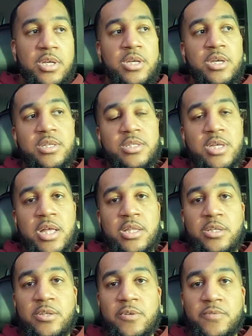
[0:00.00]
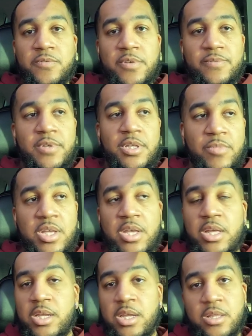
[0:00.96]
inside the Q50 than
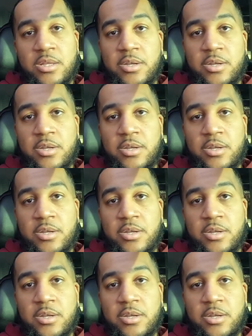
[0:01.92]
any other